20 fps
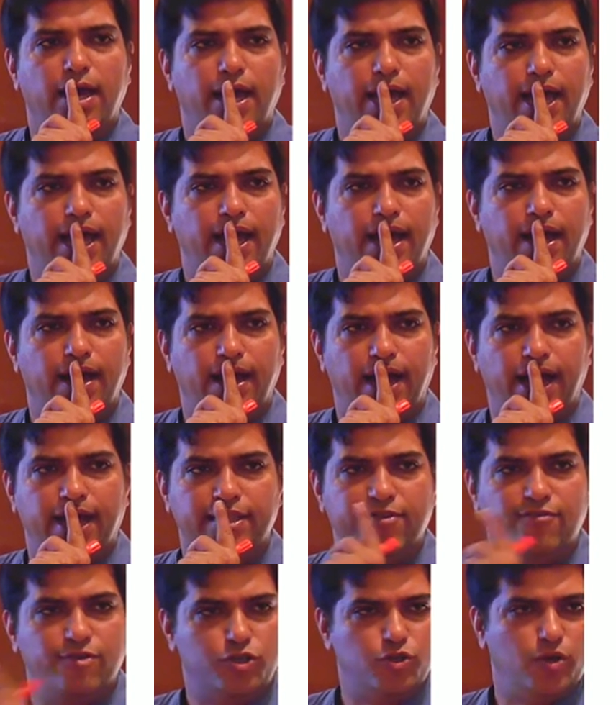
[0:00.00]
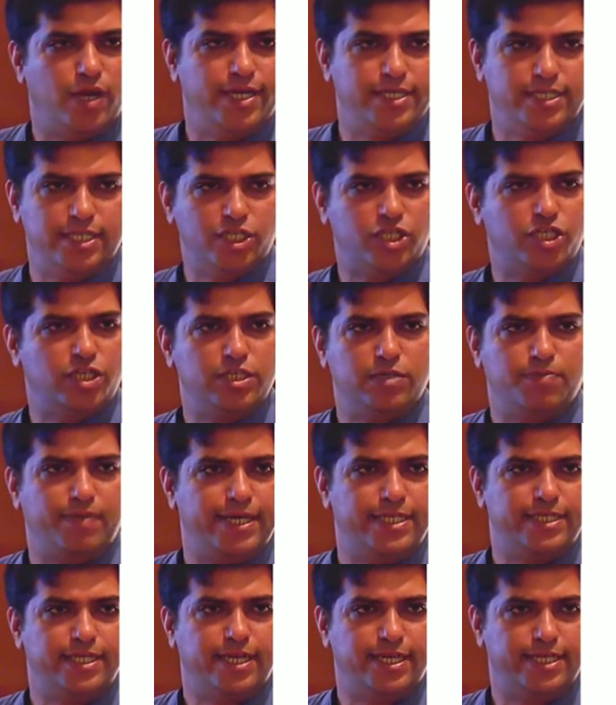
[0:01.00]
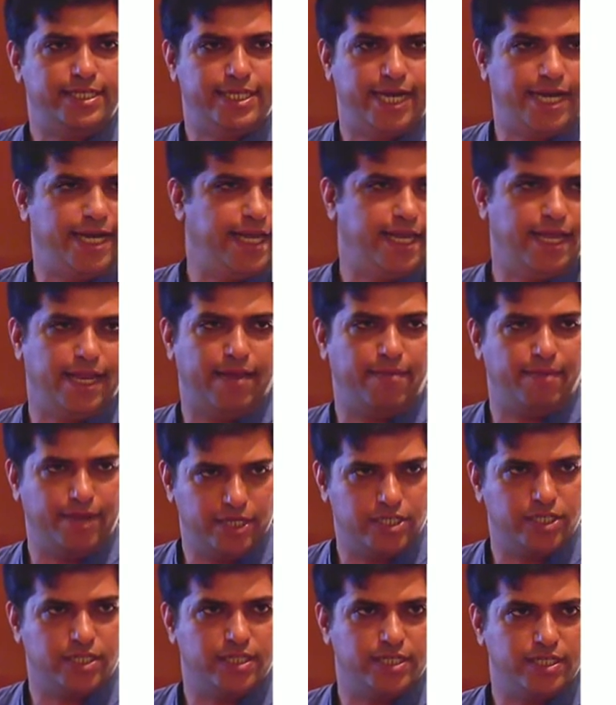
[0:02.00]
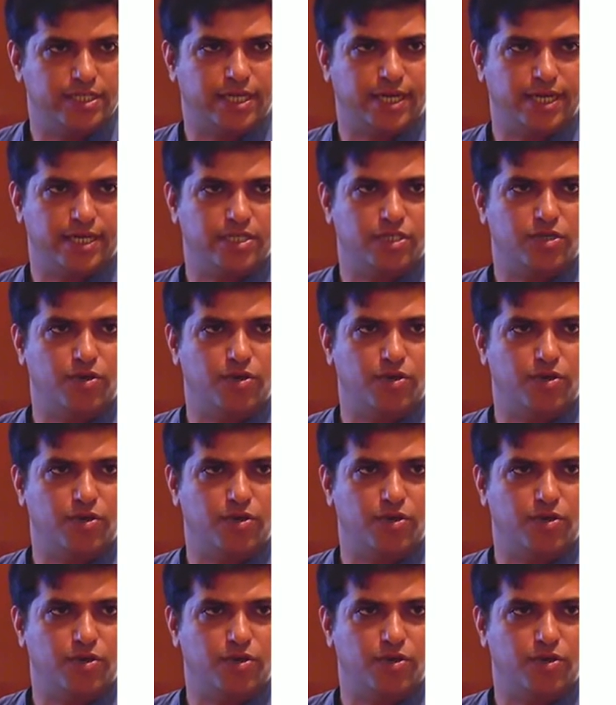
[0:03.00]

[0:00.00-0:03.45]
Uh, and the visualization is basically sending an image in this case.